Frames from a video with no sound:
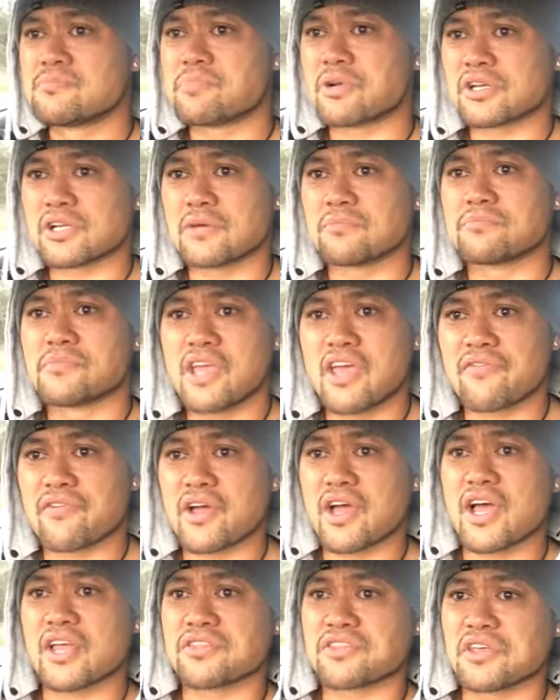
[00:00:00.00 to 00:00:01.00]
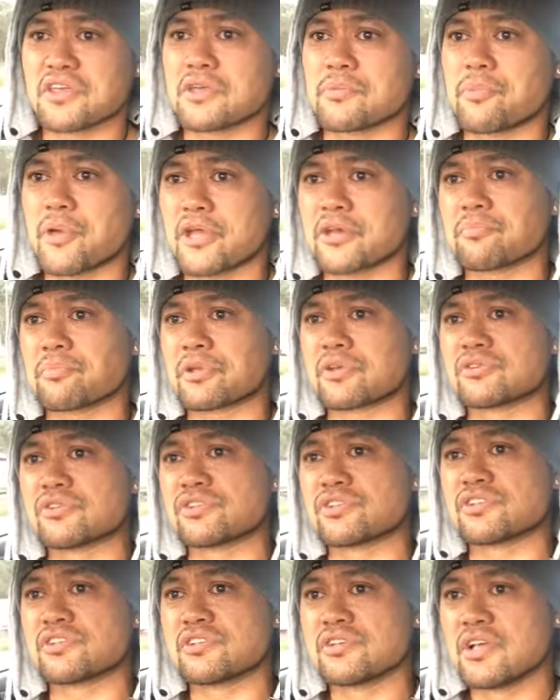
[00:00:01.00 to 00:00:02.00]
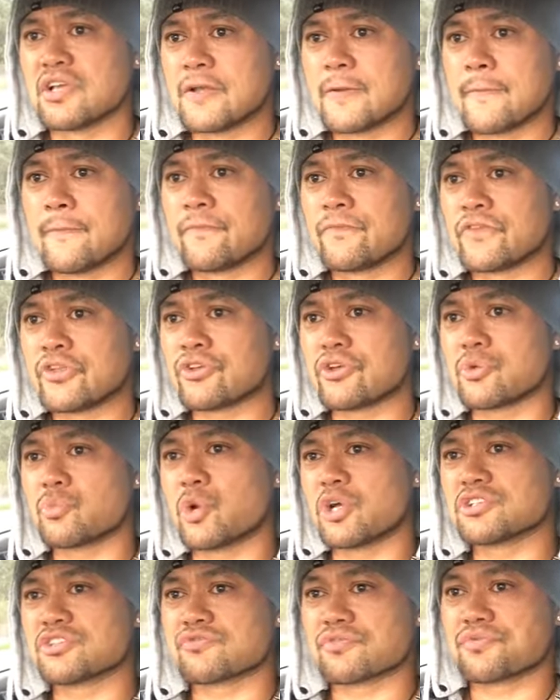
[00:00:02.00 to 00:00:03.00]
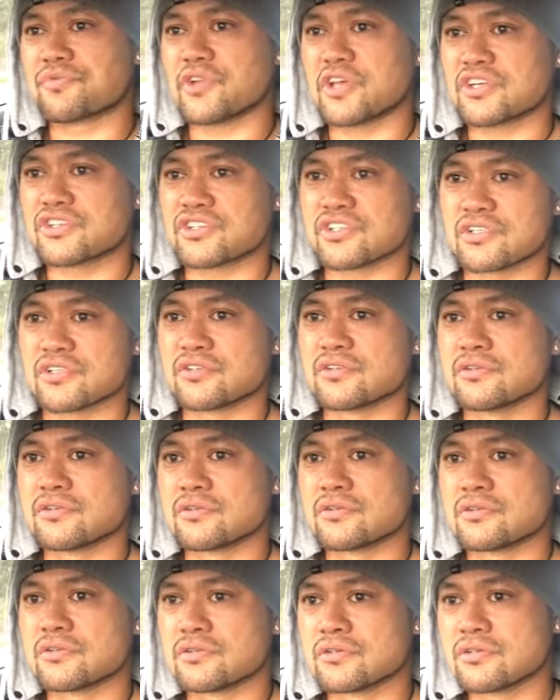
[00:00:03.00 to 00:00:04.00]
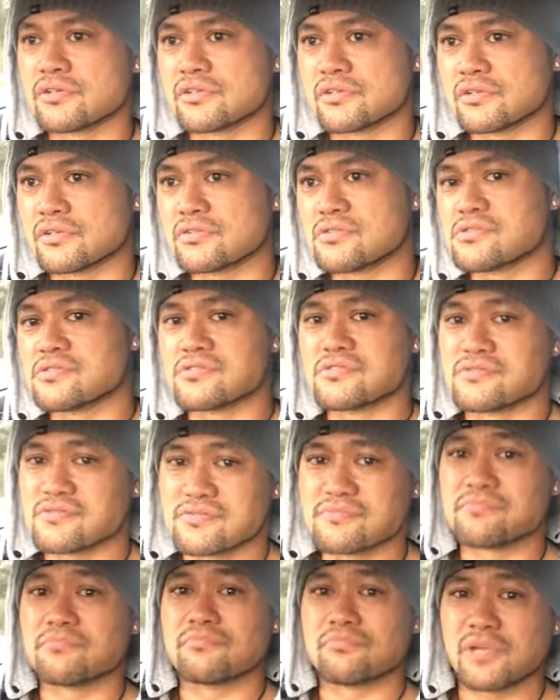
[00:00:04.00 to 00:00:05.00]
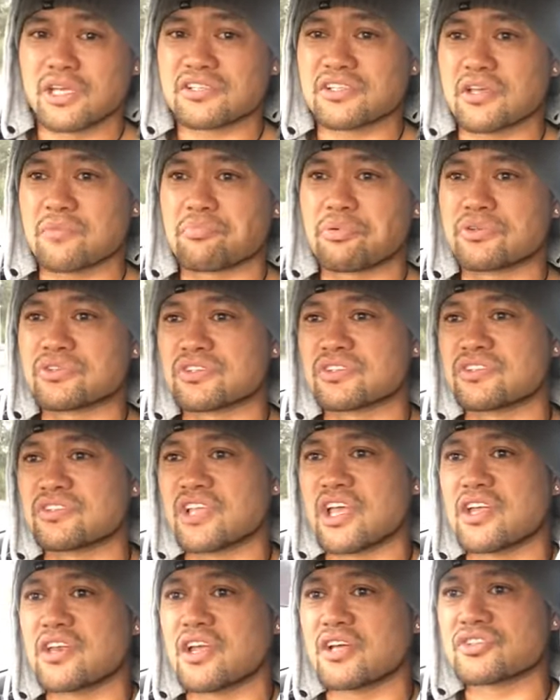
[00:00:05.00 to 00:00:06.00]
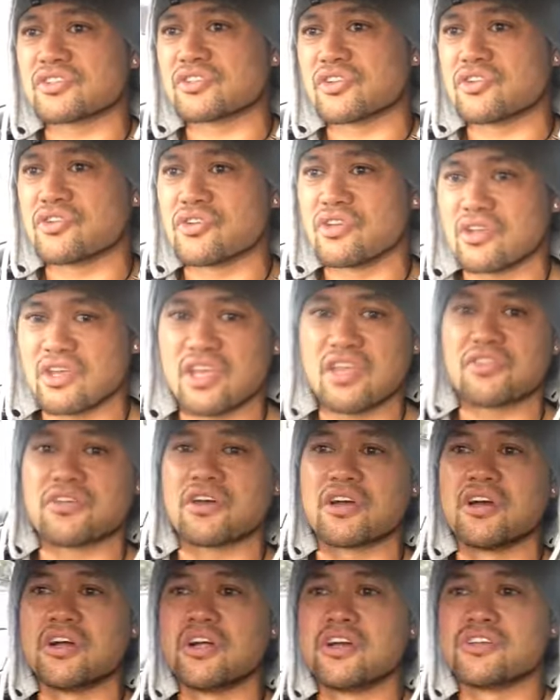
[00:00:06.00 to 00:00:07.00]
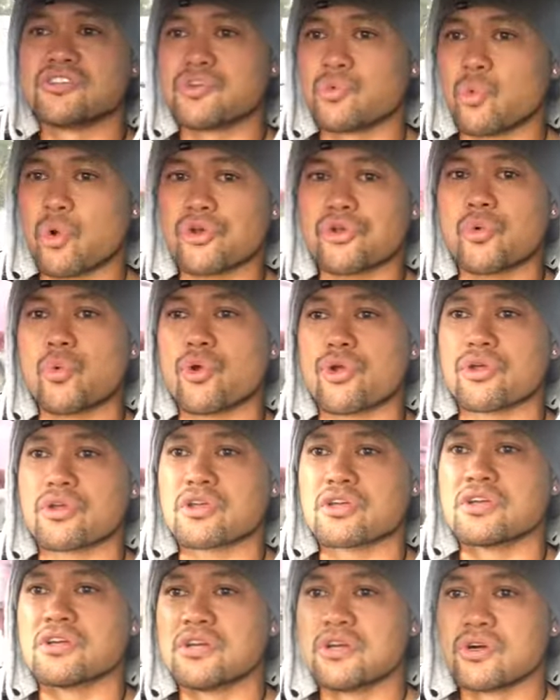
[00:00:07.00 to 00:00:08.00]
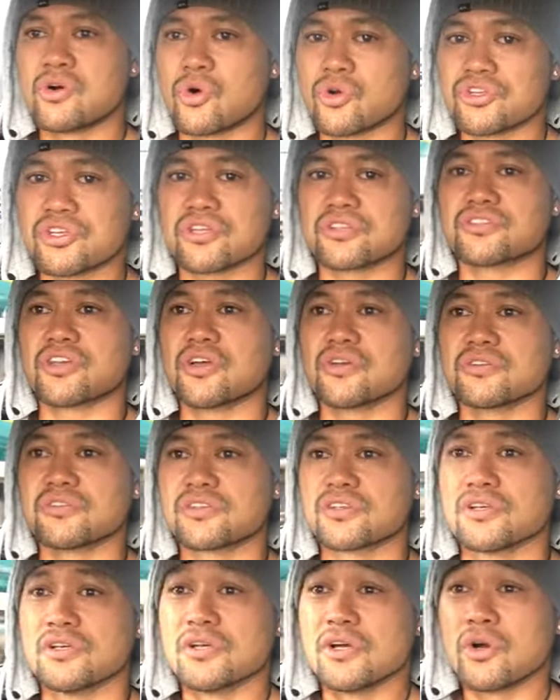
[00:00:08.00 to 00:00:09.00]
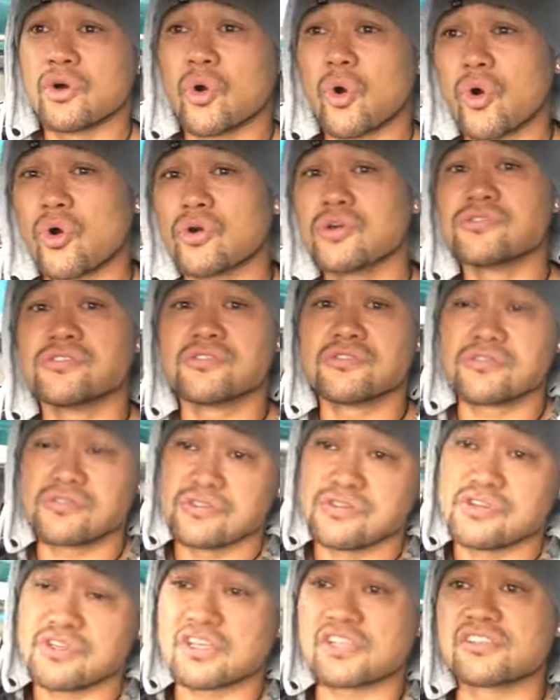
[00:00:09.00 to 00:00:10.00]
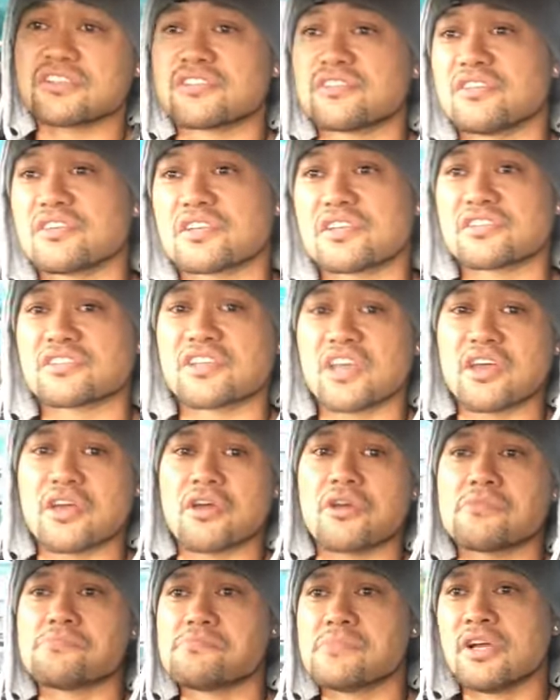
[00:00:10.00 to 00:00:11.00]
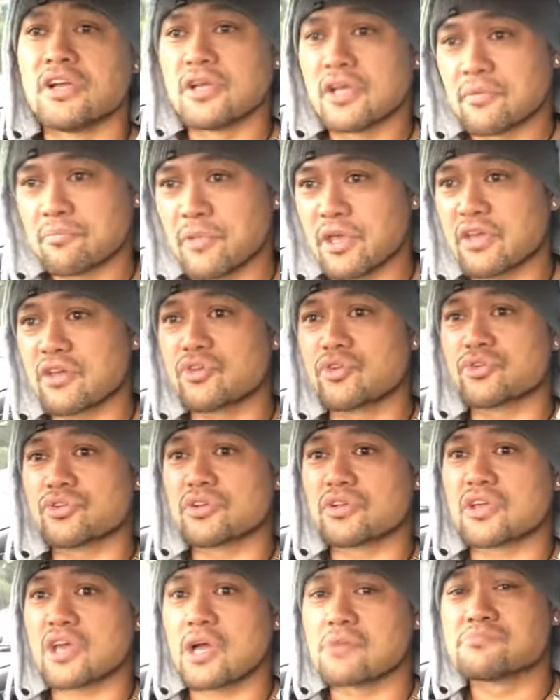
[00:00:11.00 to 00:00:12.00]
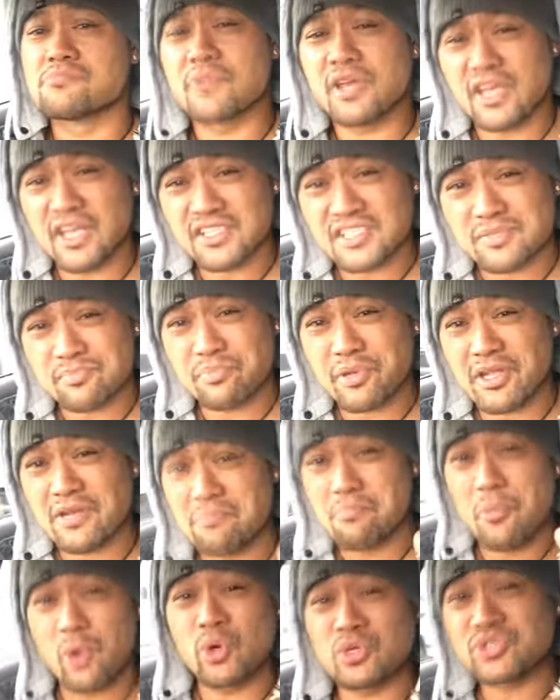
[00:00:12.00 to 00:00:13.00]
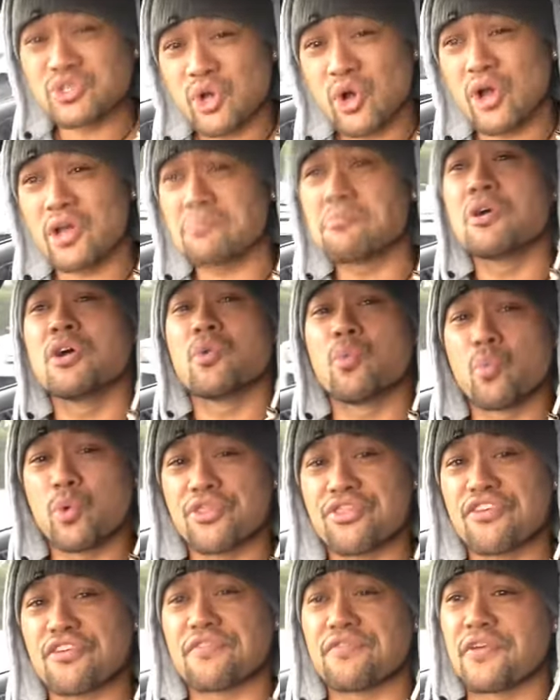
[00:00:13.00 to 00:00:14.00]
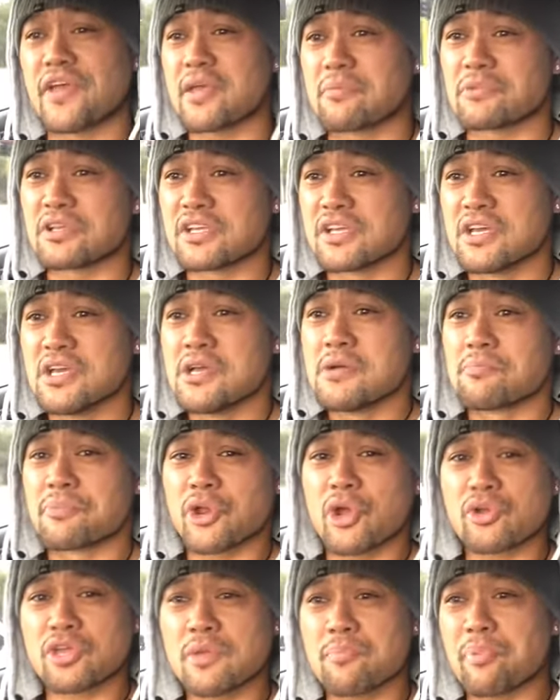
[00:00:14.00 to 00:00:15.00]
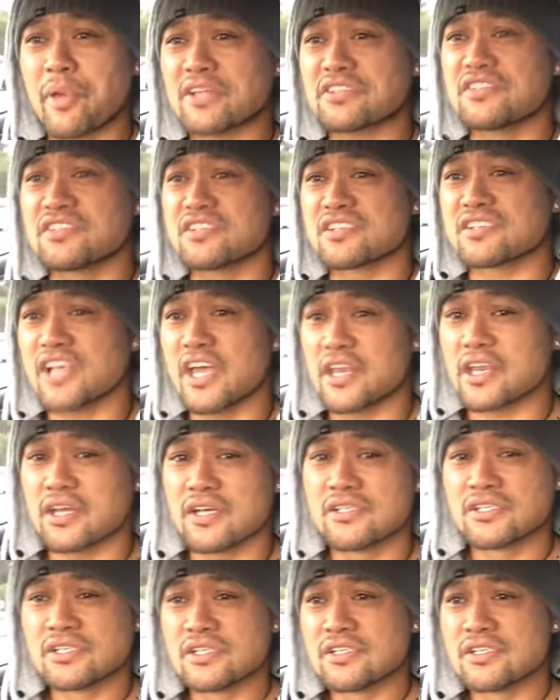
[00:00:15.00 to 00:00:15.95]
But have a hard think about it, because you know, one's reflection makes that person stand out. So you either you want to work or you don't, or you can stay home, make good income, and spend more time with your family. But I'll get back to you later.